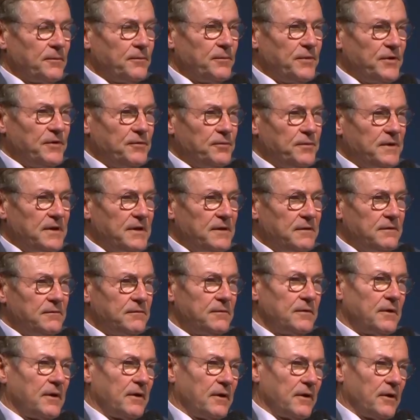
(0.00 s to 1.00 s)

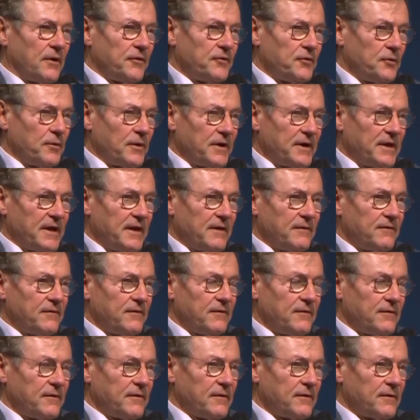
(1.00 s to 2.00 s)
between, on the one
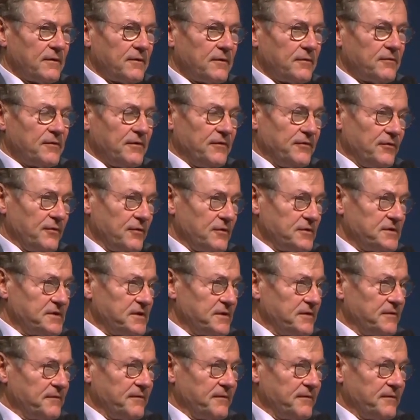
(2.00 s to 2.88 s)
hand, research and